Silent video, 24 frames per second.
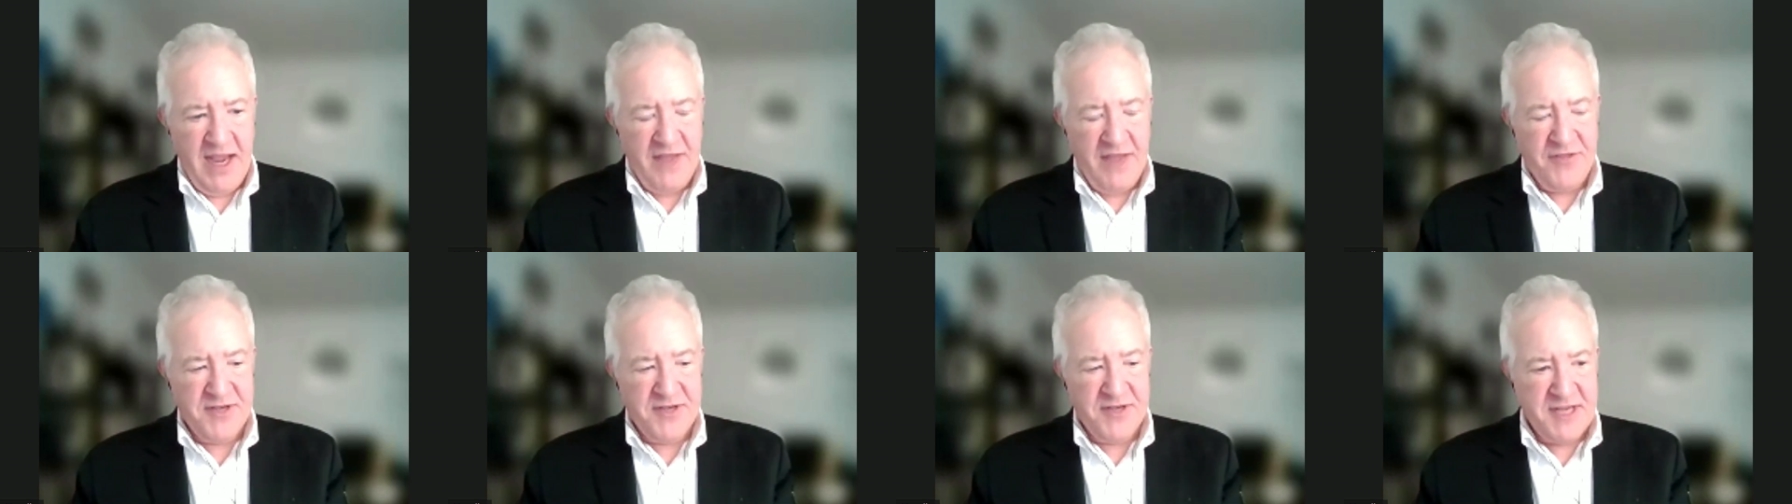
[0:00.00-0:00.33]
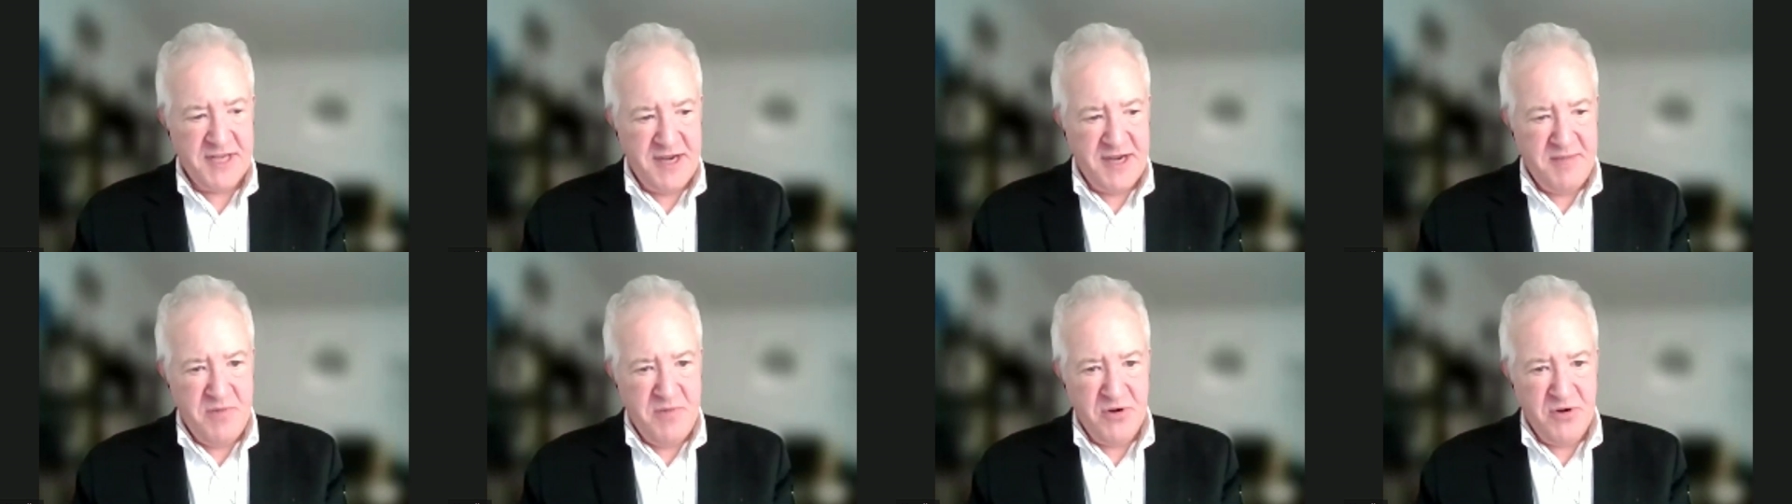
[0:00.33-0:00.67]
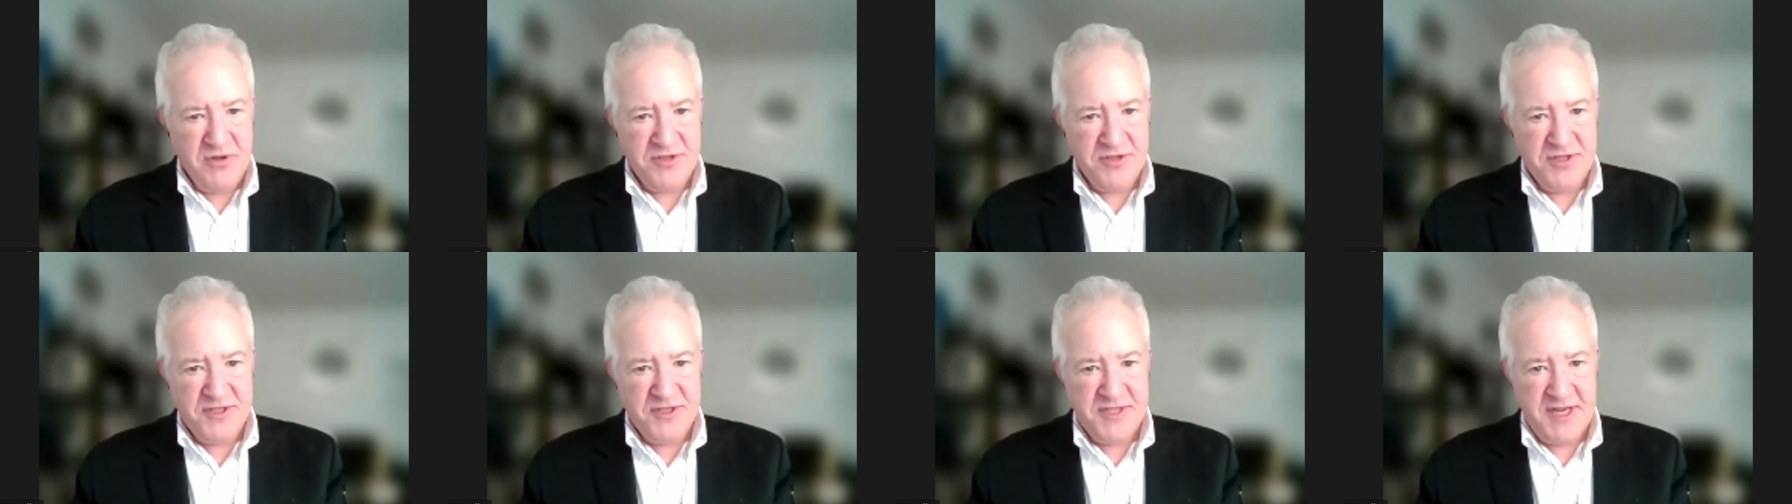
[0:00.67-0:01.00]
at the time,
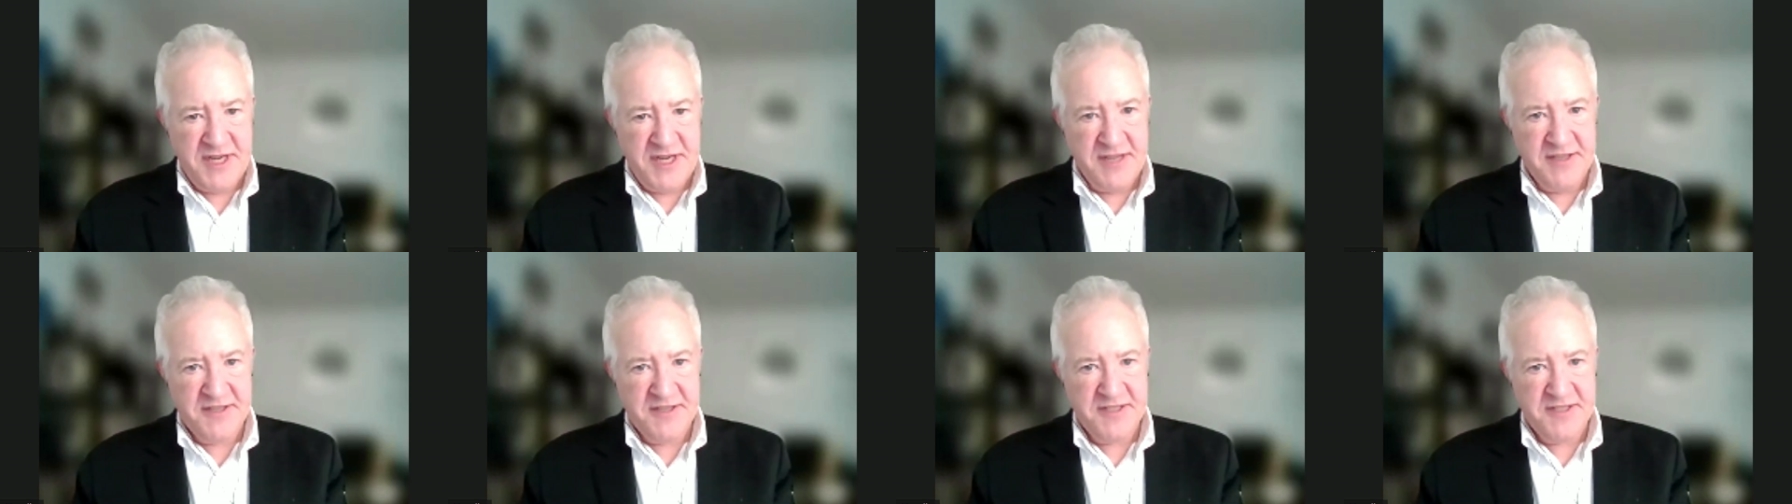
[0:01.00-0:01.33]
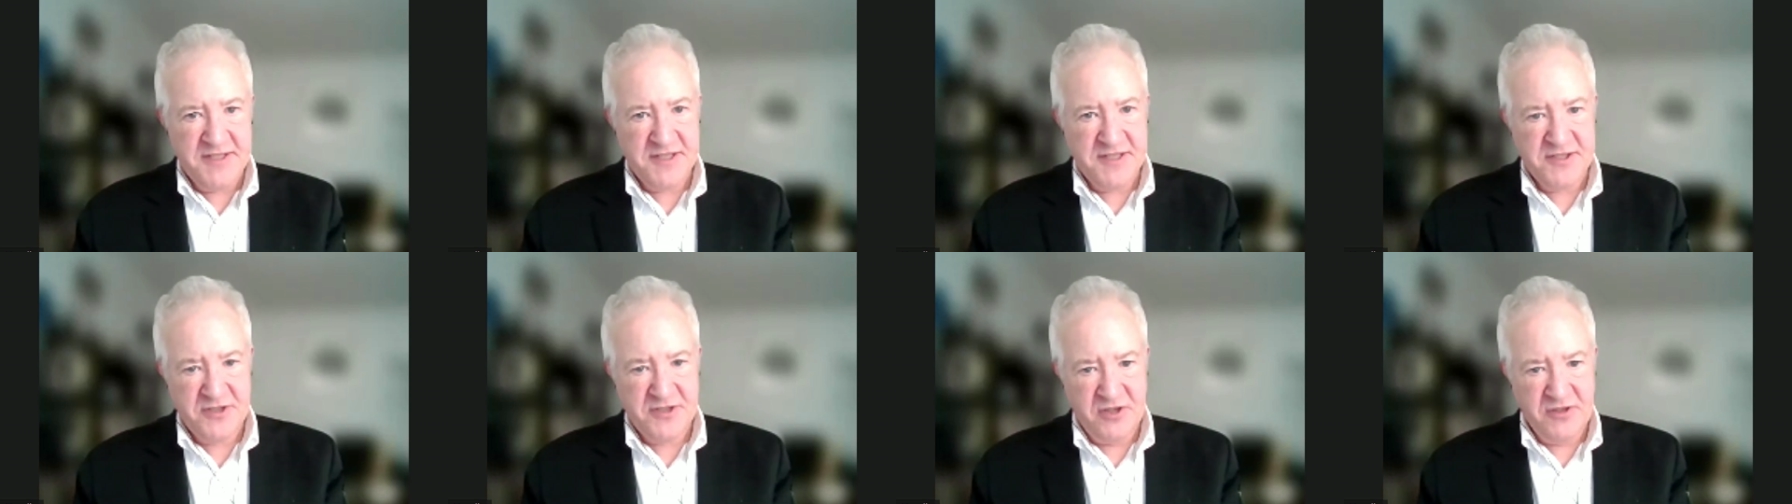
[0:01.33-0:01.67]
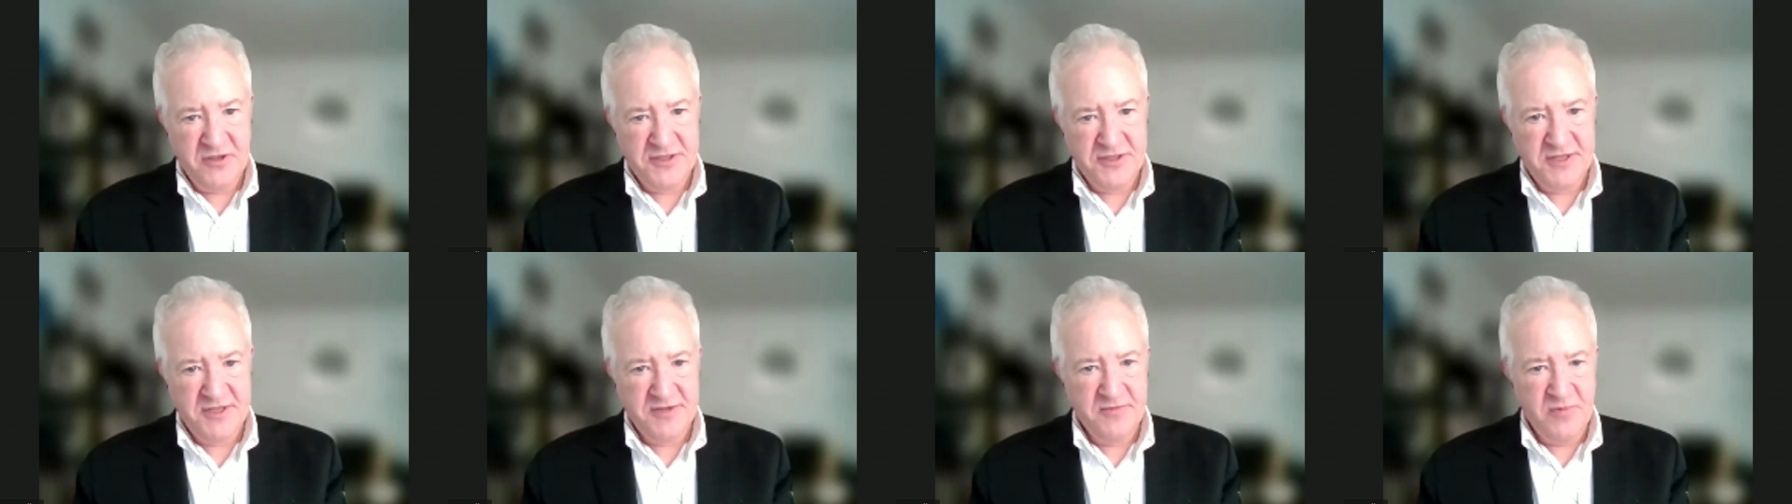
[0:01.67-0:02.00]
nurses had this
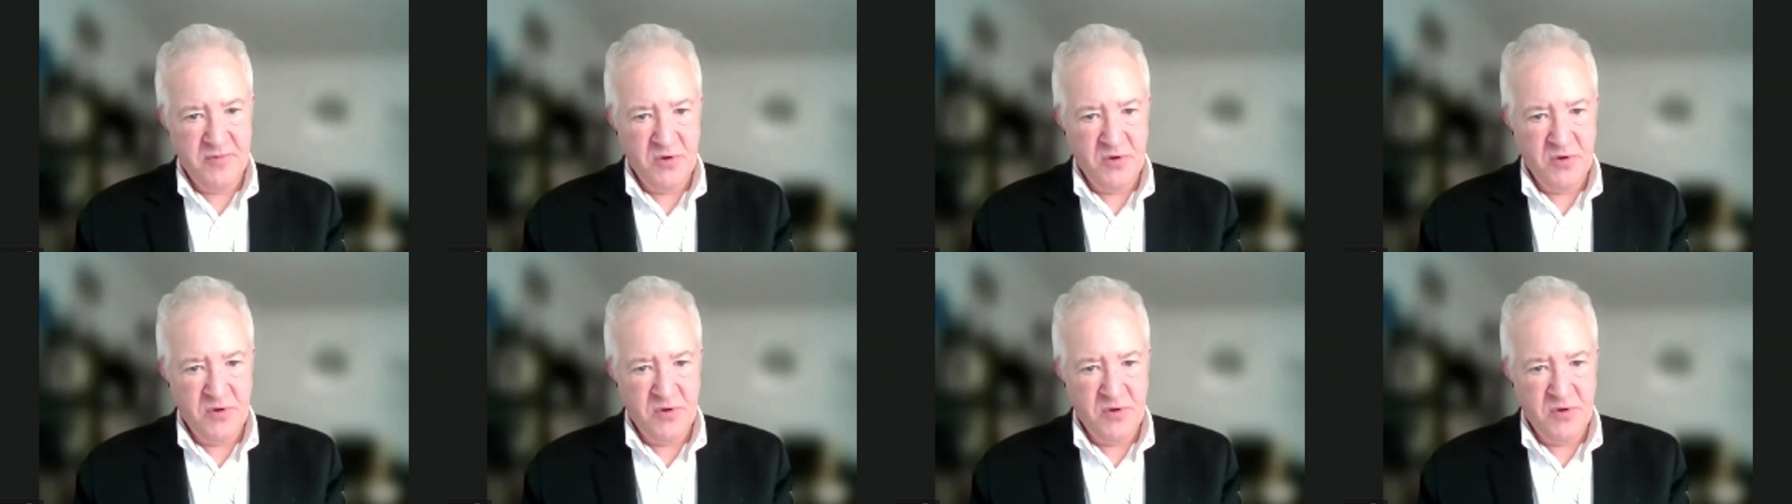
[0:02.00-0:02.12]
exalted